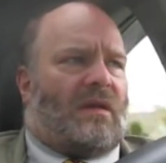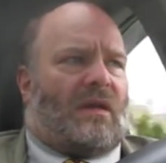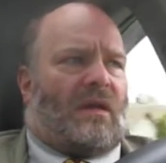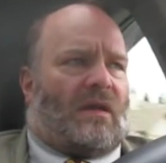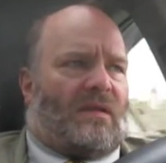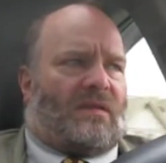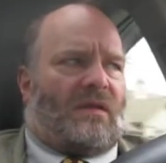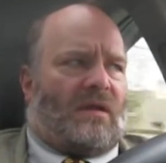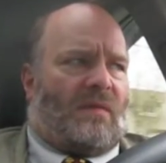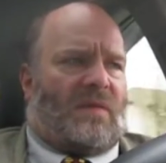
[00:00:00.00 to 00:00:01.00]
and I
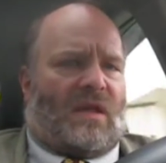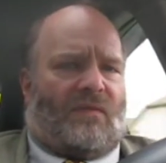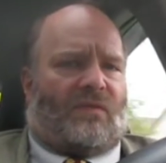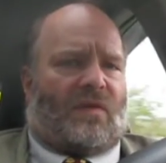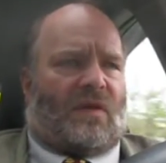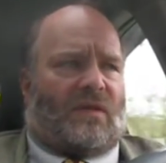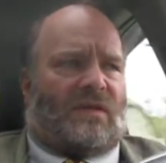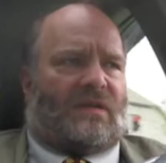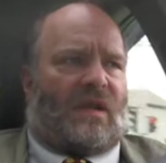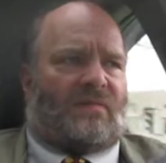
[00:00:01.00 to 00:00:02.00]
think I may have forgotten
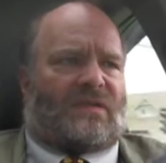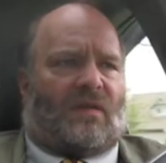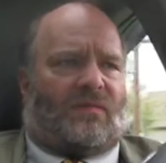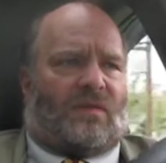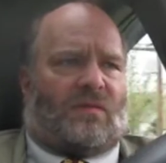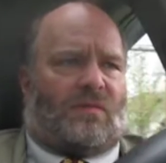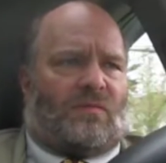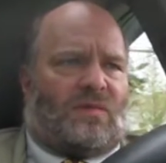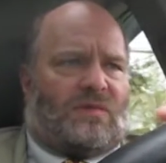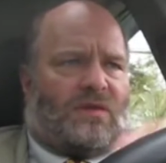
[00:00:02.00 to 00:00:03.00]
the damn stuff at
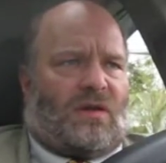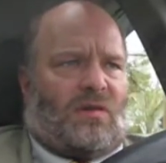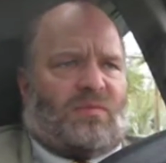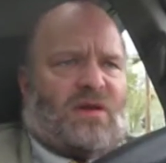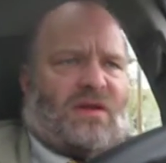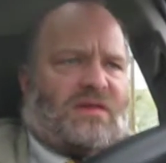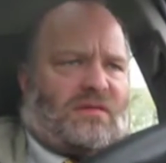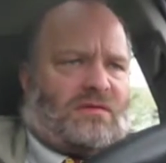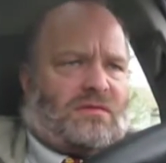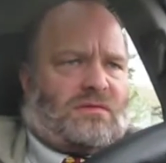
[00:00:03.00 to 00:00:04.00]
home. I hope not.
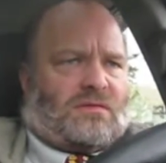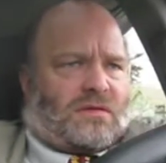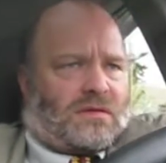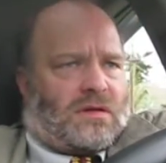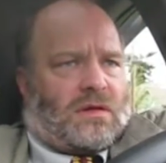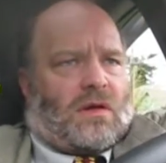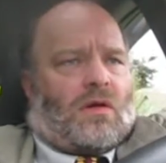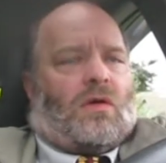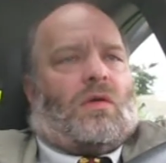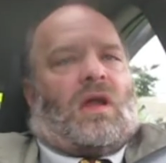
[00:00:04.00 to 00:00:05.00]

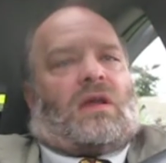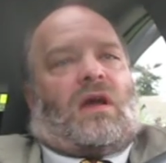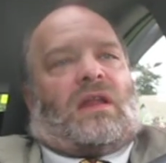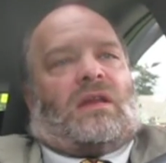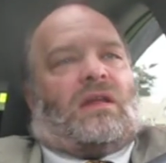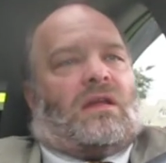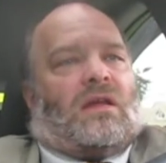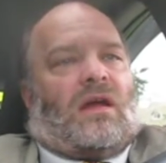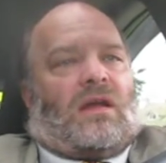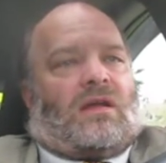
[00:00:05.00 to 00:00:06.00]
Oh, I got it.
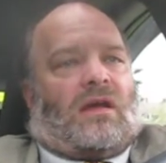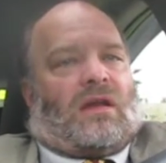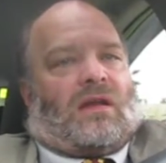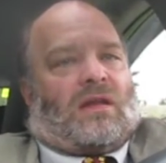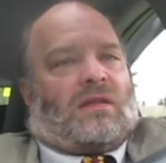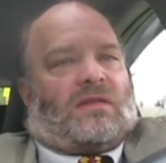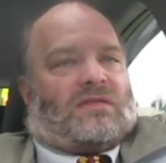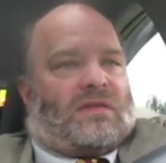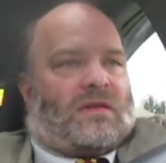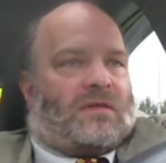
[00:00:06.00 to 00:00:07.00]
I got it. I can
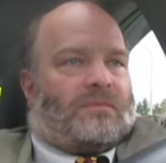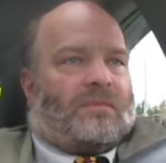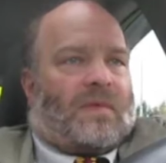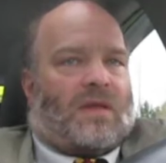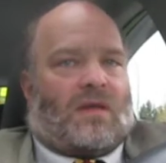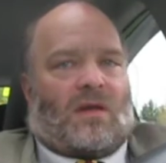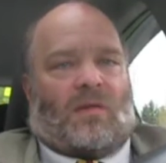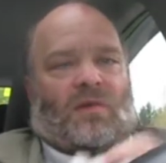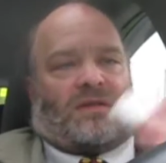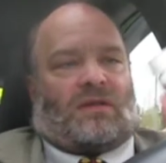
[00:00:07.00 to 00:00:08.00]
see it. I
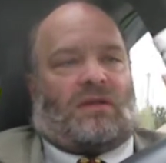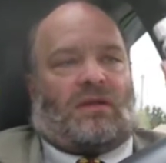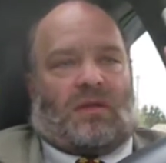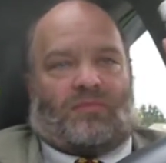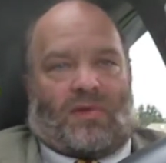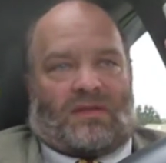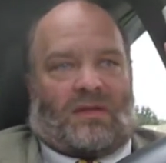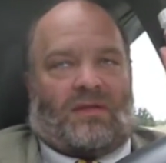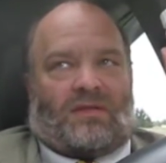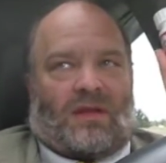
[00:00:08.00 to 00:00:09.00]
brought the
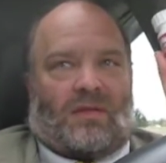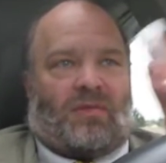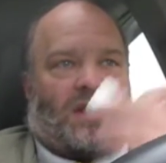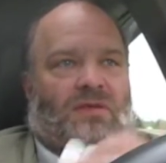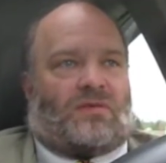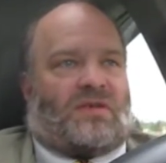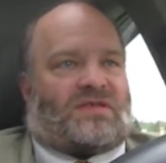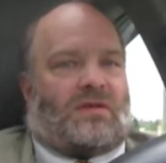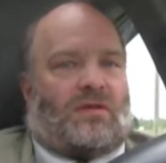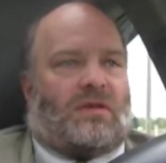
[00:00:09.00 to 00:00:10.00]
little thing of Benadryl,
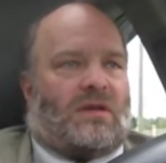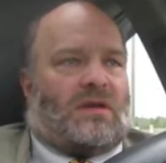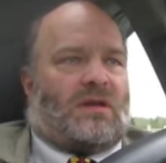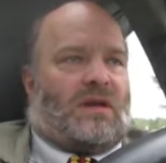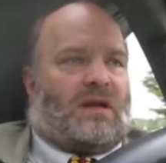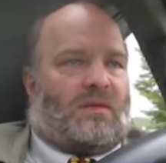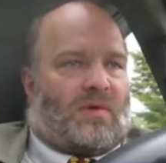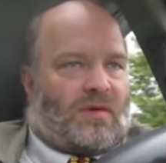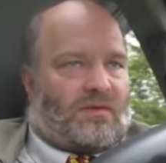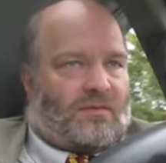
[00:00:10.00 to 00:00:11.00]
so in
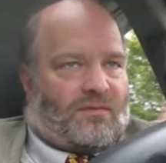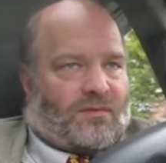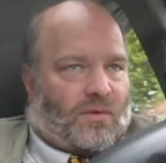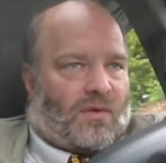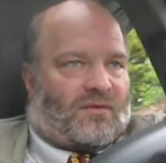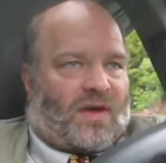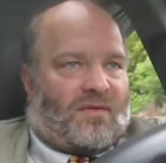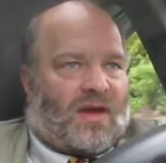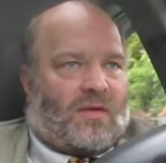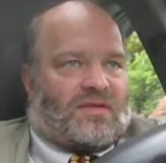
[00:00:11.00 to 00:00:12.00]
about 4 or
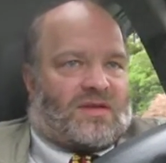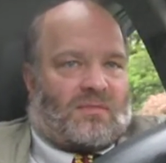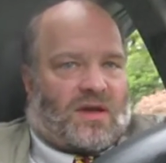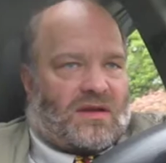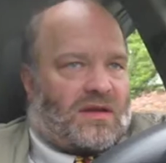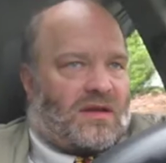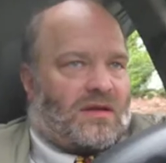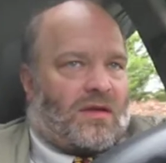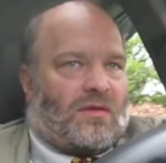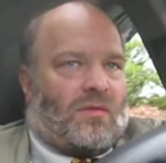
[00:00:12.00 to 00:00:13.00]
5 hours I might need
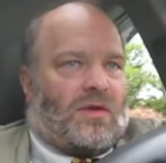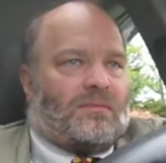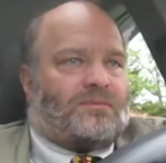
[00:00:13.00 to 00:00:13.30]
another one.